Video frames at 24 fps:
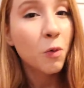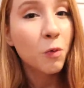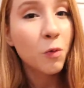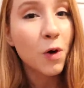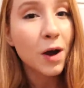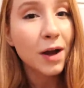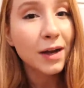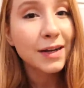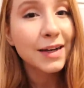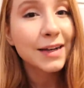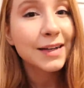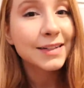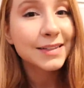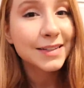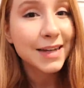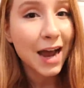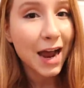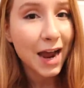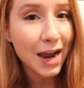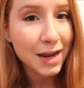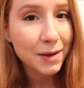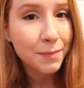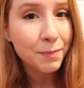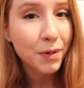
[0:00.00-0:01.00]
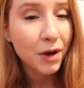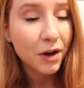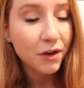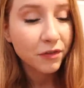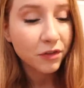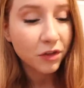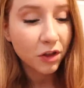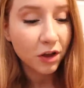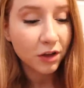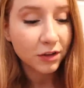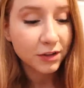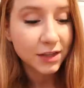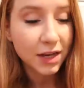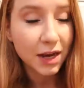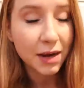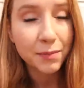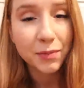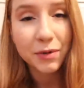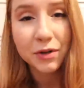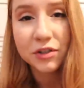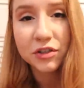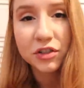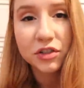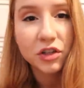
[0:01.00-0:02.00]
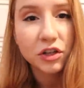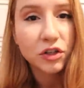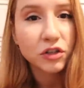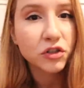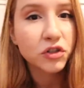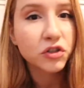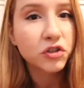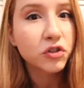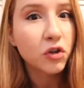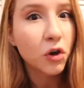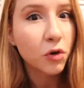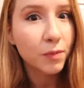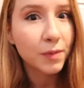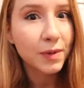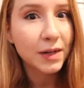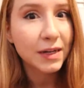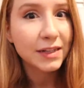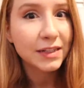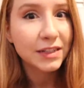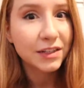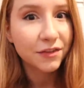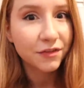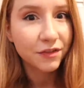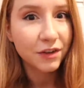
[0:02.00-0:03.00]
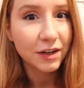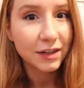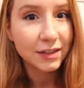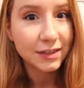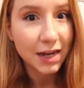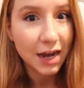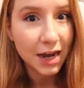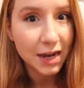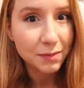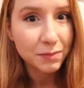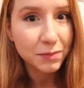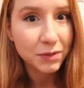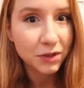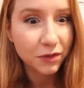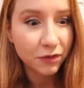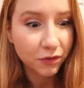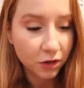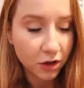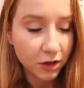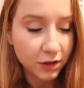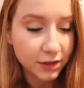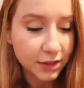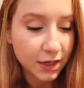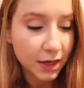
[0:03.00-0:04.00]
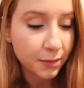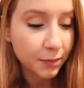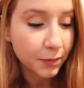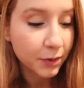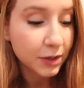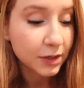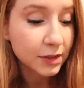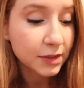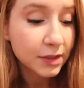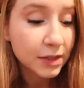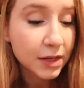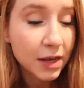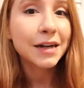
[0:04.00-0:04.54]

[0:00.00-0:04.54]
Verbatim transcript: one type of cloth diapers. There's so many different types of cloth diapers.